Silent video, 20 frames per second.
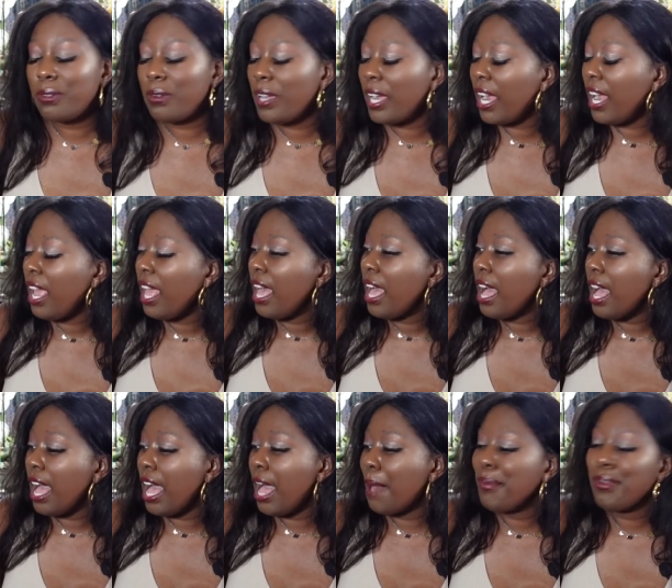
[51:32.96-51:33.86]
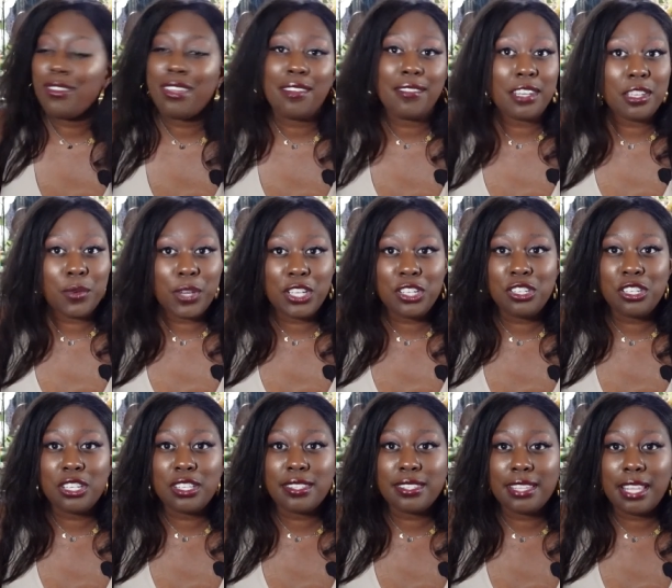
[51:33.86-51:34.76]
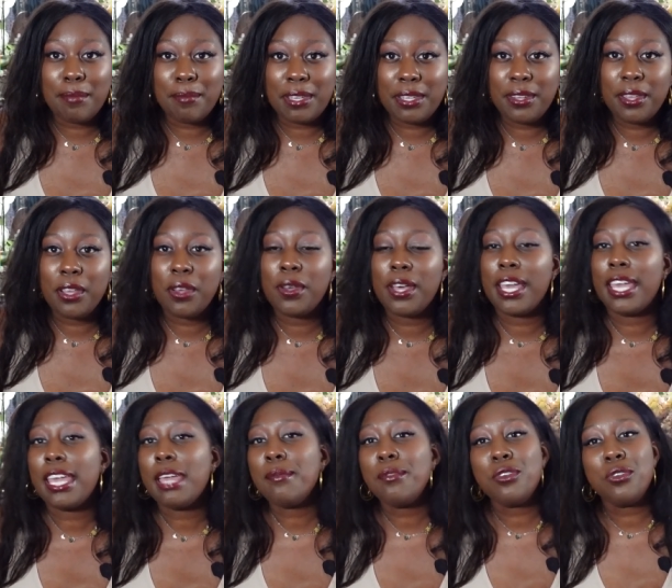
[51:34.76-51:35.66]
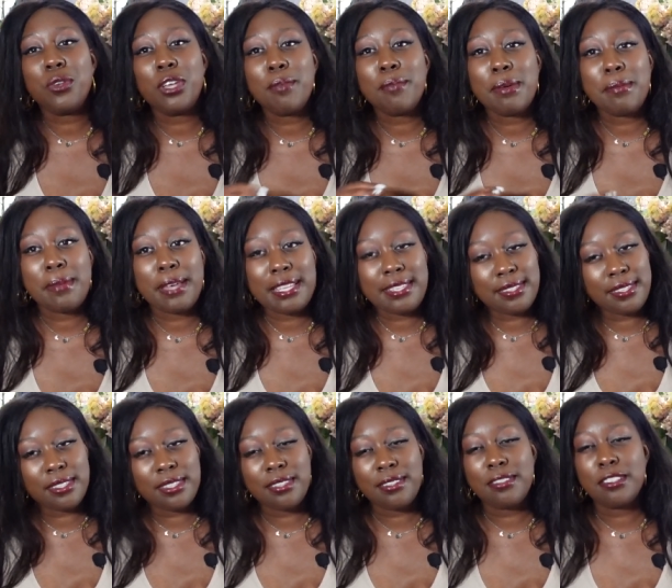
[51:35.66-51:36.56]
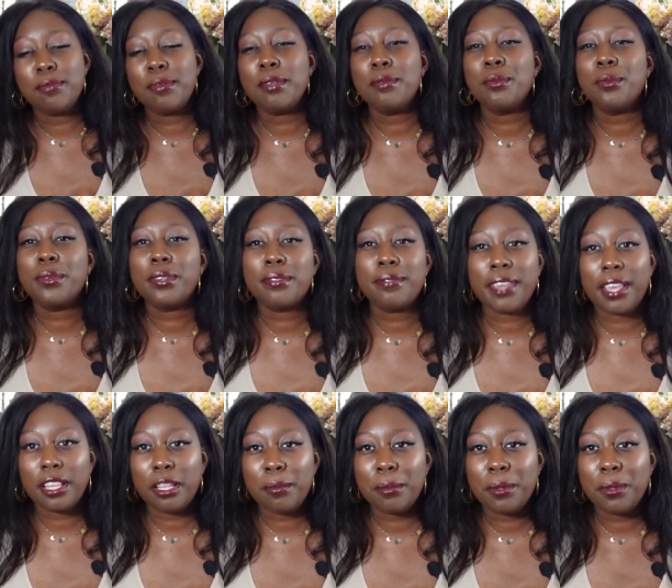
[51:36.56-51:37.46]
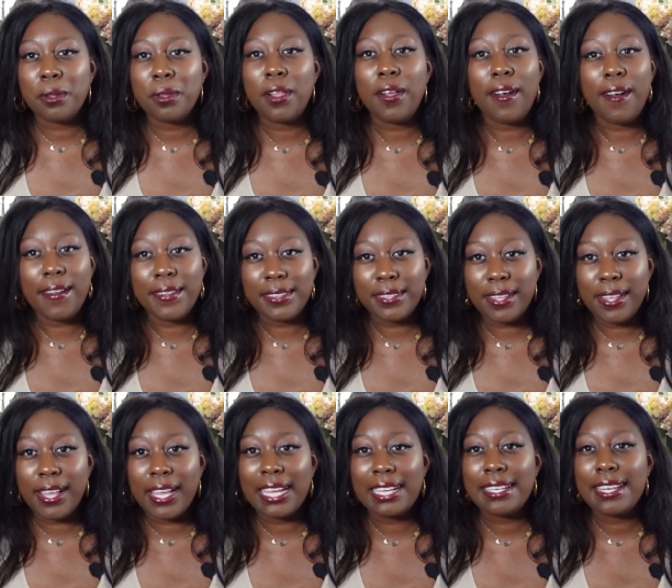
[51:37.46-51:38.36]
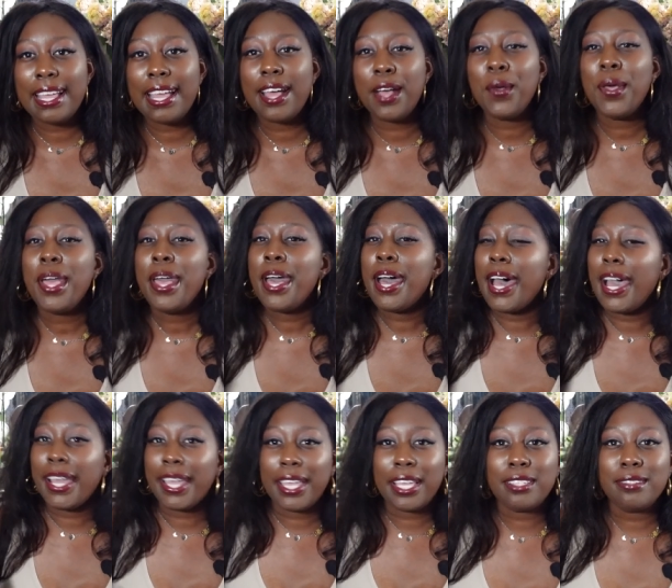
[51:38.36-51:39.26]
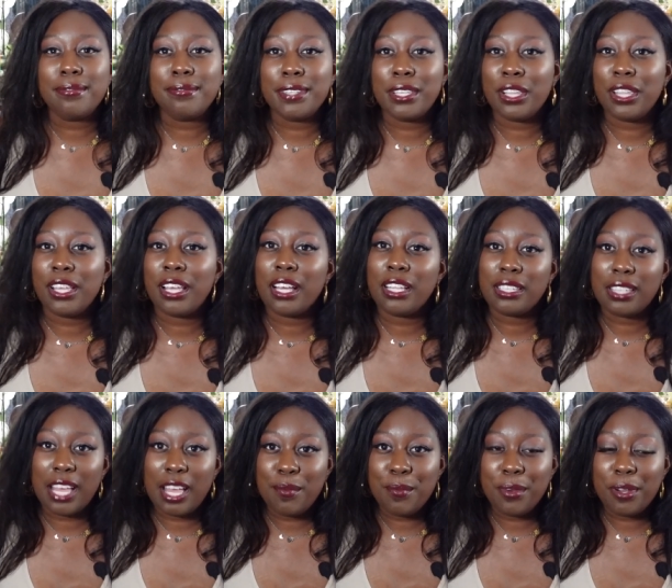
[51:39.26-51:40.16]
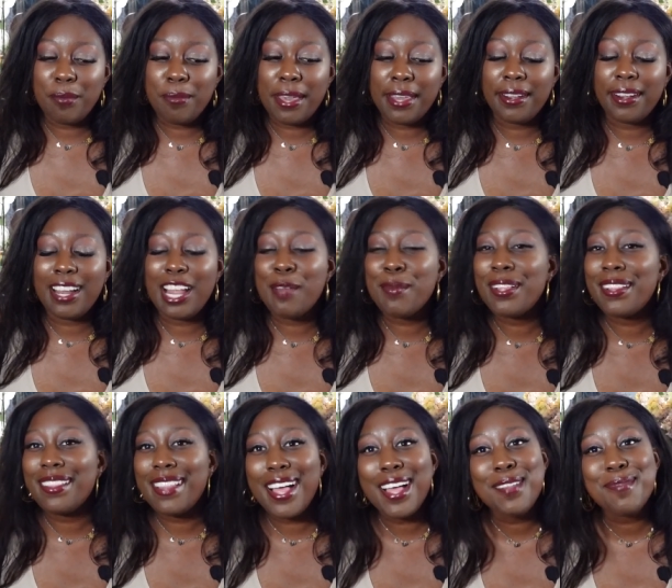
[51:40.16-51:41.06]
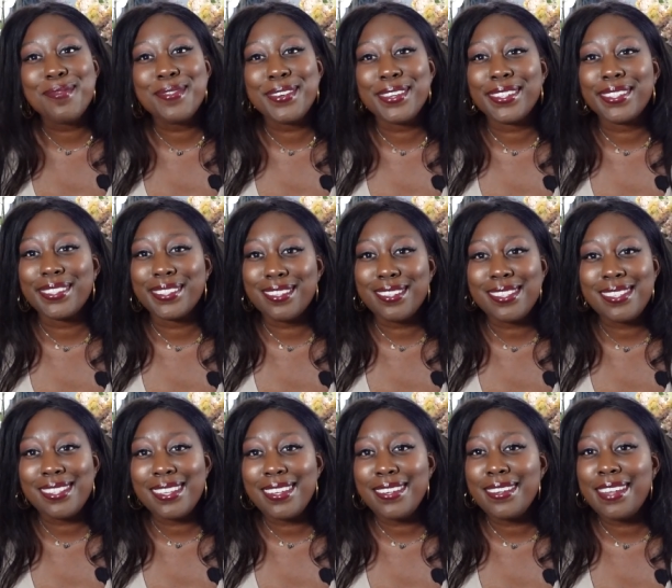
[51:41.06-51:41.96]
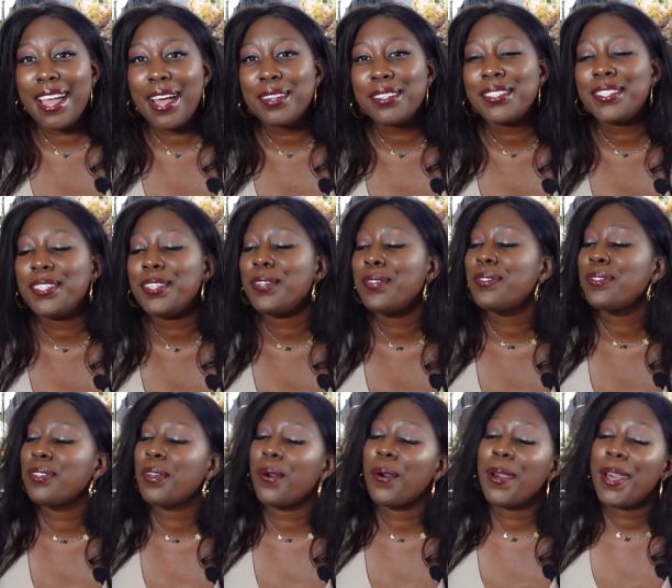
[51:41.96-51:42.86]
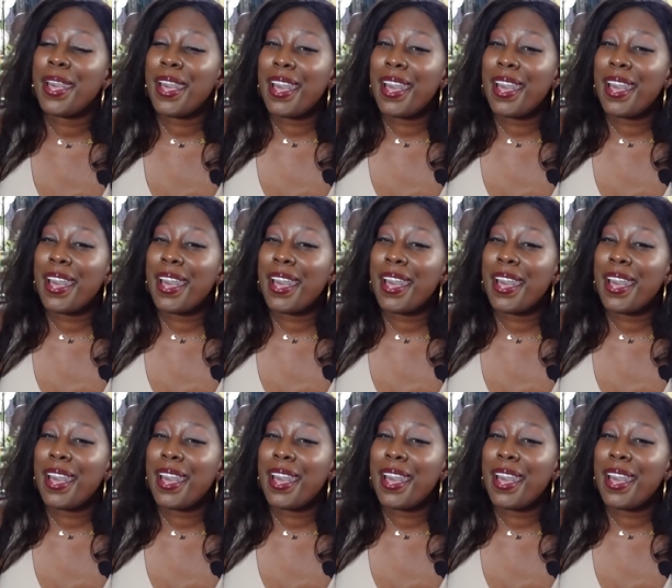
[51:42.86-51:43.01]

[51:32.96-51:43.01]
for. If you have any questions, let me know. I am doing my best to be more available online now. I am feeling a lot more better and a lot more lucid now too, so